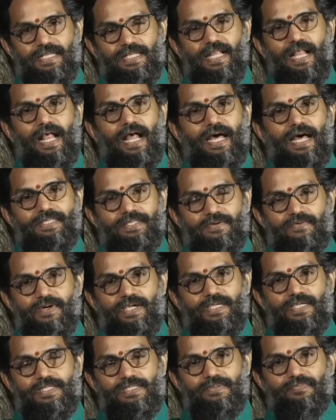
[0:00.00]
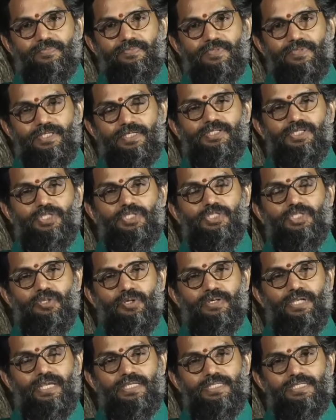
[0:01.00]
otherwise it is
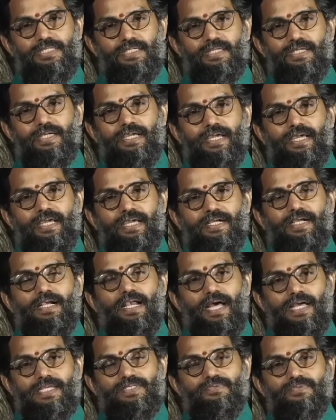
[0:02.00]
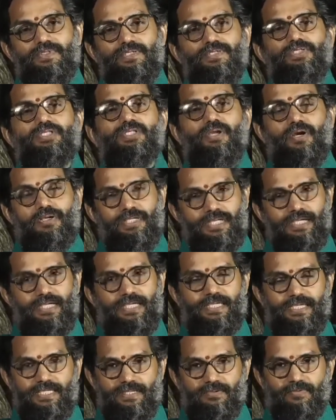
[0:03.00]
known as a glass which is not
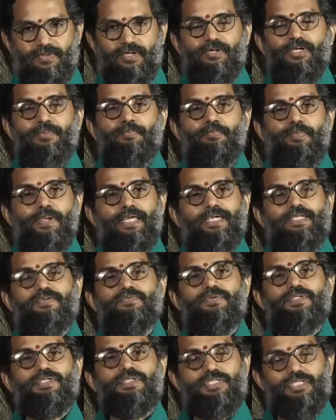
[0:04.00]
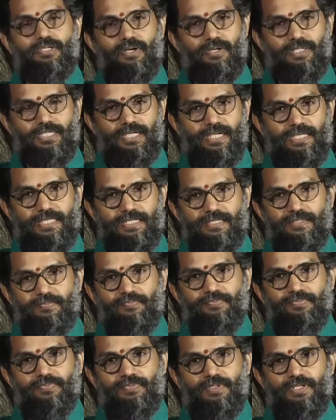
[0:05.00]
clean or a plate which is not clean.
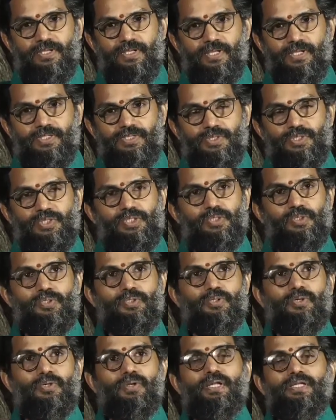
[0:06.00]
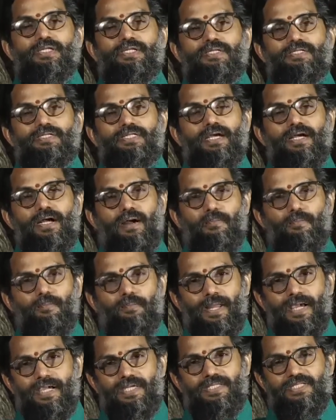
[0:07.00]
So, the
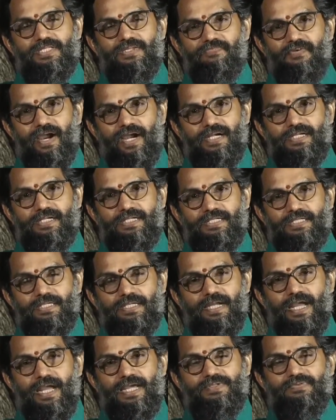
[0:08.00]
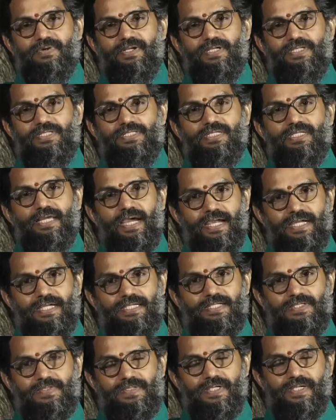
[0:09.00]
compliance factor as far as the diet
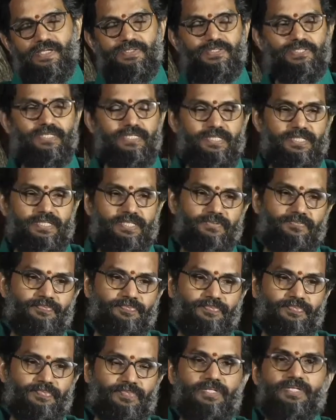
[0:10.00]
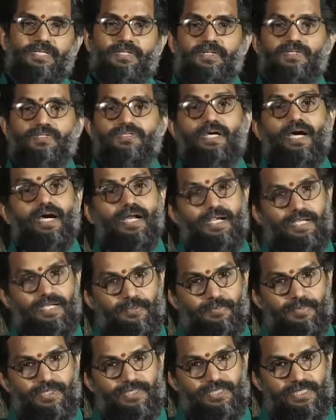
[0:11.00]
is concerned is
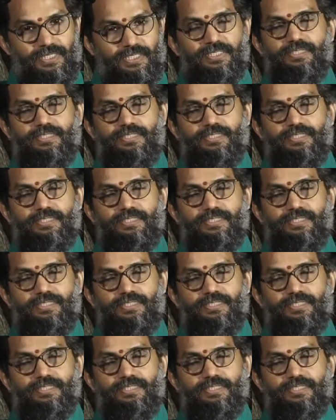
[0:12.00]
100%,